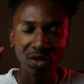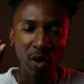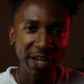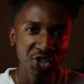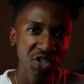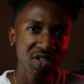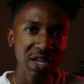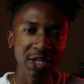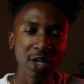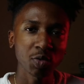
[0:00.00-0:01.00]
So I
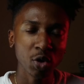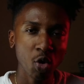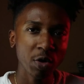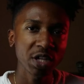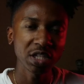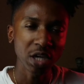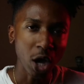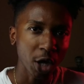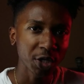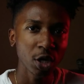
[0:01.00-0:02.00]
just got done recording the
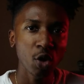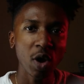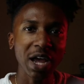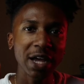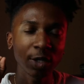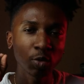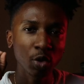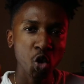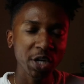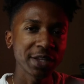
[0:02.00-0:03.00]
audio, I got done
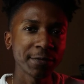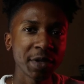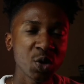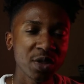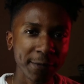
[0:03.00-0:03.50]
recording the video.